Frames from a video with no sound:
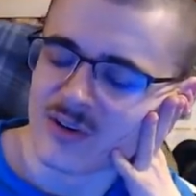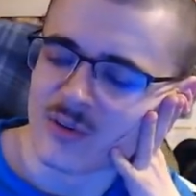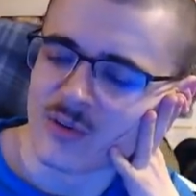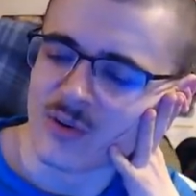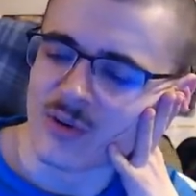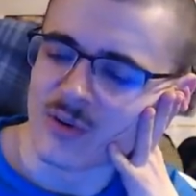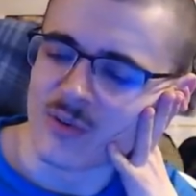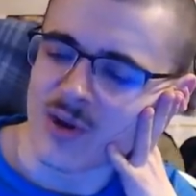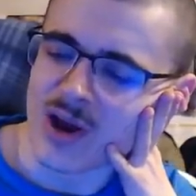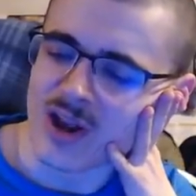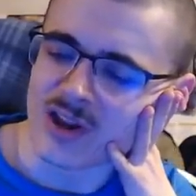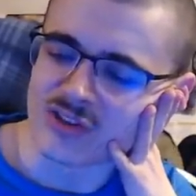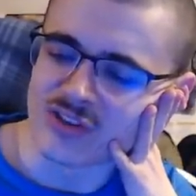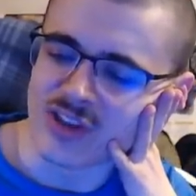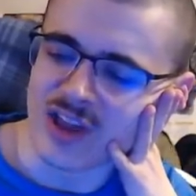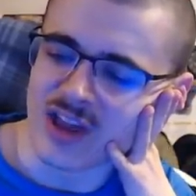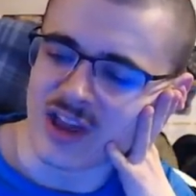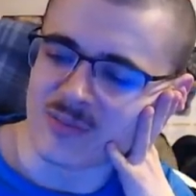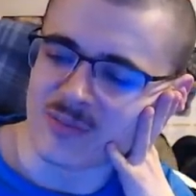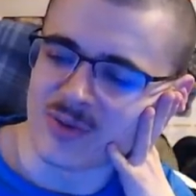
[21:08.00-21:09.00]
Where's
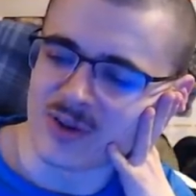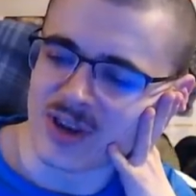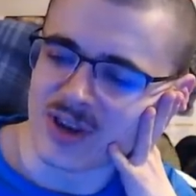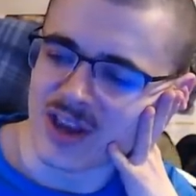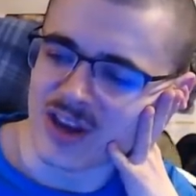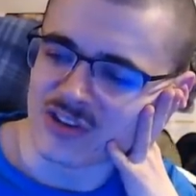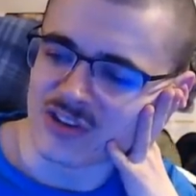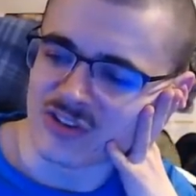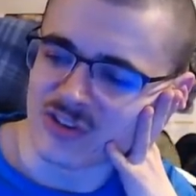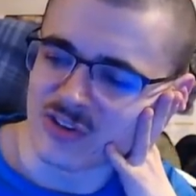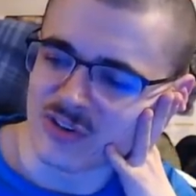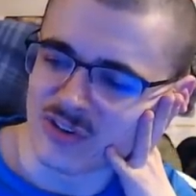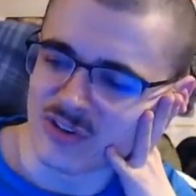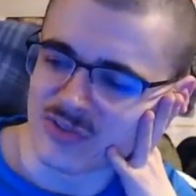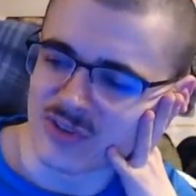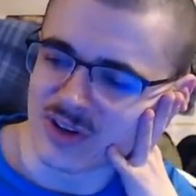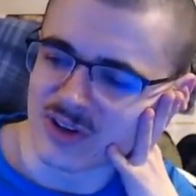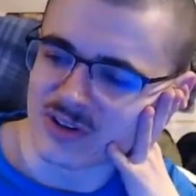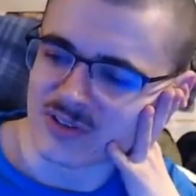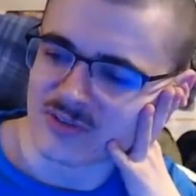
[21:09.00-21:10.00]
that? But yeah, that's not a
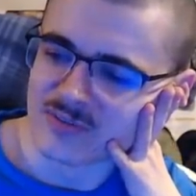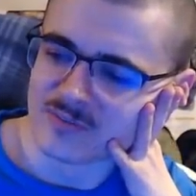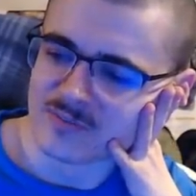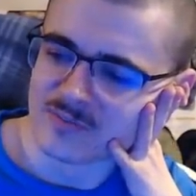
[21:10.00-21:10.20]
good thing.